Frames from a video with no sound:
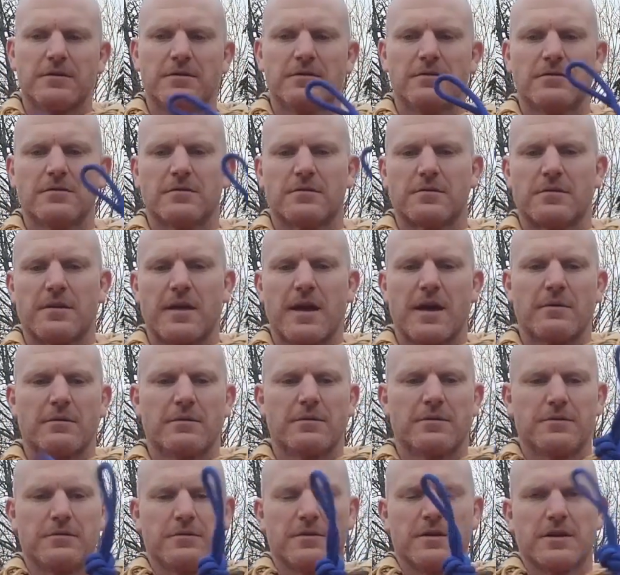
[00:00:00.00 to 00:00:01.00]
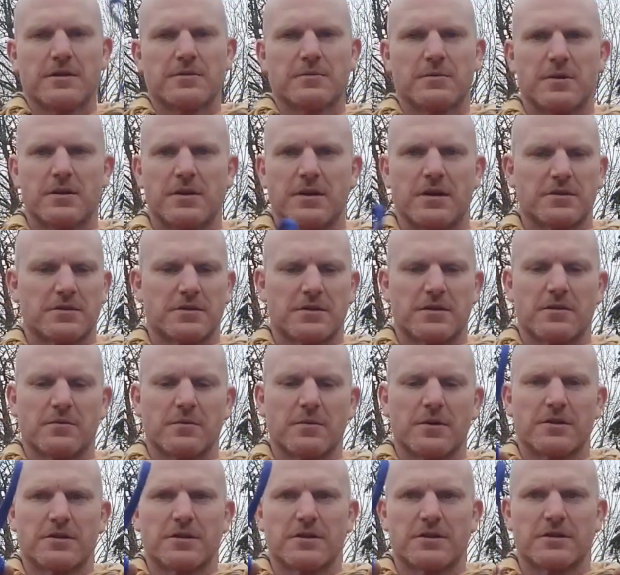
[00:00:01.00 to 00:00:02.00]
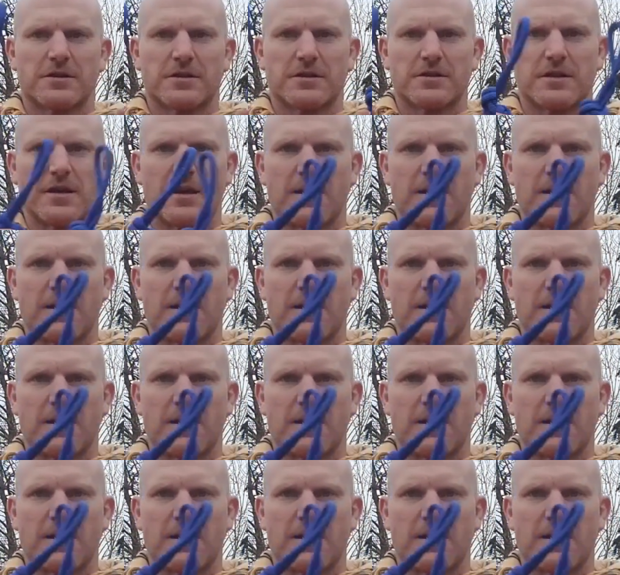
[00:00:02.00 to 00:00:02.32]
or that one through this one, and it's going to work just the same.